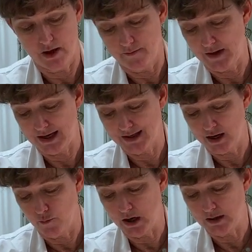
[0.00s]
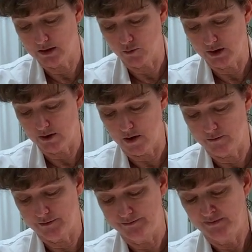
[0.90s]
They can take weeks to resolve.
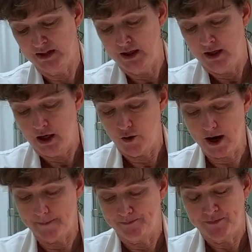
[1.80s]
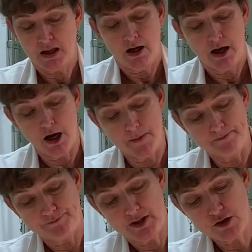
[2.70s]
Okay,
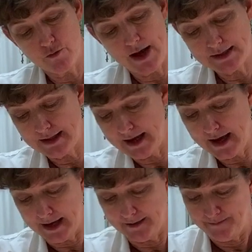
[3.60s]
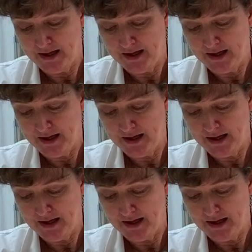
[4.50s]
so that's the head.